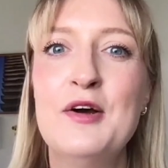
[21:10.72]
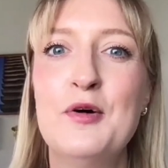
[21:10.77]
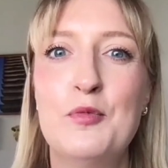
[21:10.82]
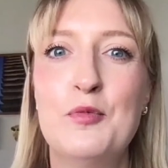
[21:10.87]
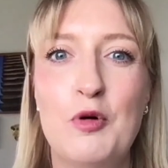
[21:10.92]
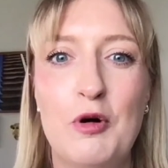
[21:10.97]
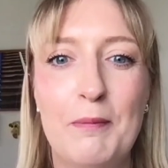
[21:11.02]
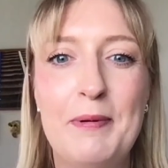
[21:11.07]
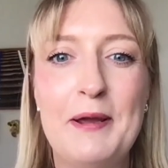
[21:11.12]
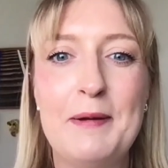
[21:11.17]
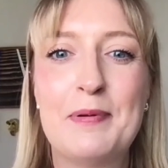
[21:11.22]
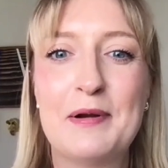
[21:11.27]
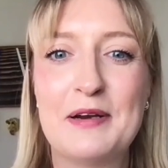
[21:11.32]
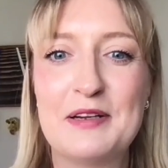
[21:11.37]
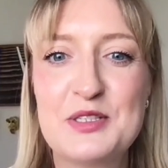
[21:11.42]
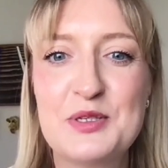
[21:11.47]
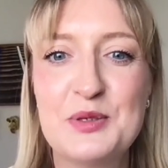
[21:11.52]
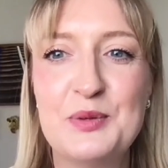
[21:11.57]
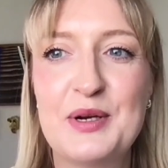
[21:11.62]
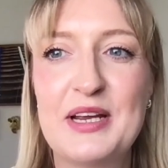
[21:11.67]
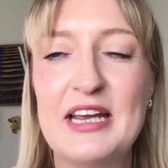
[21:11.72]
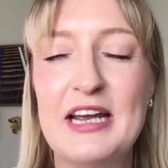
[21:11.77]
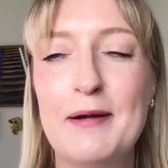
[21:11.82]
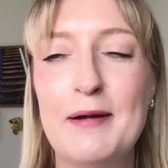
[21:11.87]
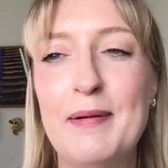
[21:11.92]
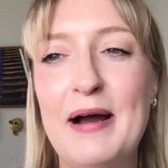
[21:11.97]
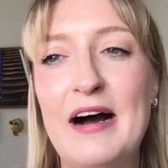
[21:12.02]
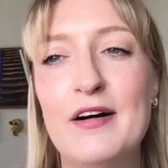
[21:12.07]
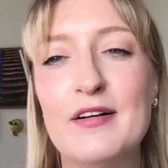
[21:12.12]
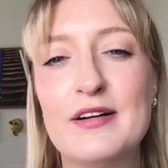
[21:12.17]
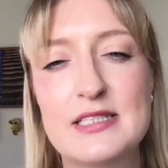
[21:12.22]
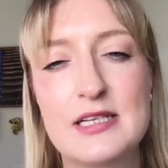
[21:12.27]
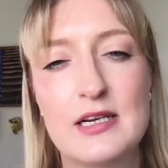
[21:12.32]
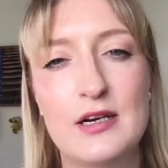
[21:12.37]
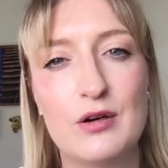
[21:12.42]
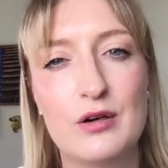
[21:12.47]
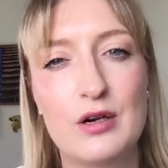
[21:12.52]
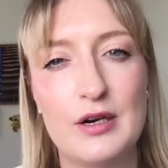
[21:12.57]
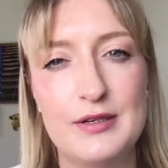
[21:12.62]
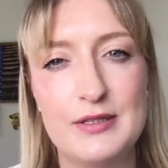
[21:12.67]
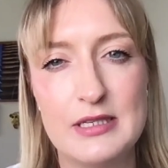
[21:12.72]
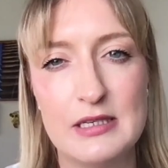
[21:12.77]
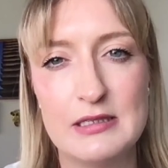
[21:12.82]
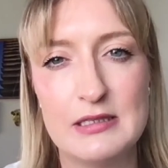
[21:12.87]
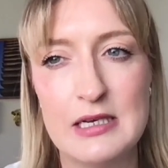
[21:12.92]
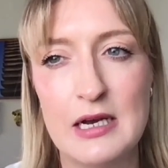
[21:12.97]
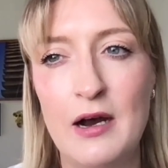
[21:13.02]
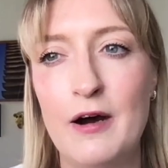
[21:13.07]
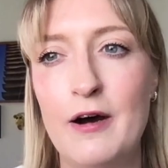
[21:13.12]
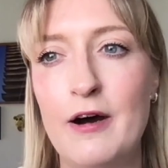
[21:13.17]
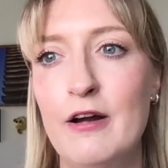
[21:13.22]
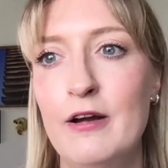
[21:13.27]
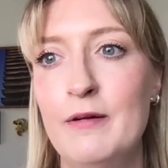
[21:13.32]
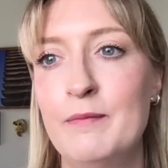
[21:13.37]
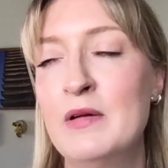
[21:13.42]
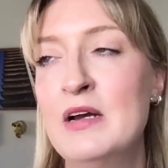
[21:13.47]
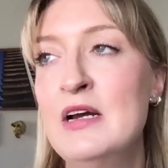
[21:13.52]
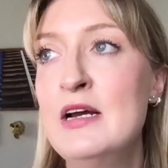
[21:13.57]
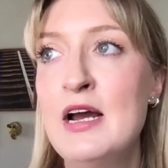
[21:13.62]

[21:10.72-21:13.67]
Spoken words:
what people are talking about. It's a lot closer to home.